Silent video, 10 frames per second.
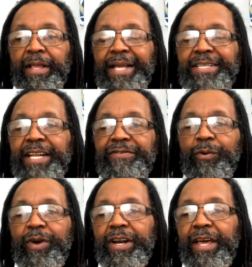That's lifting
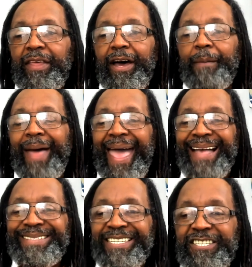one another up
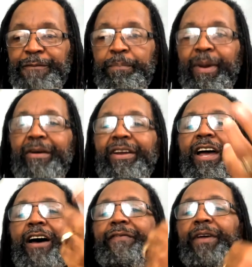as the spirit
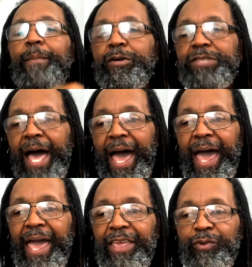of the Most
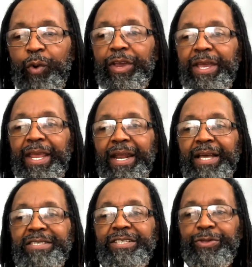High is working in
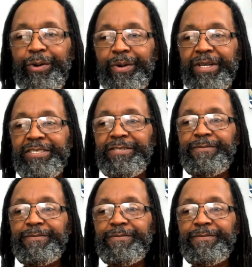us and through us.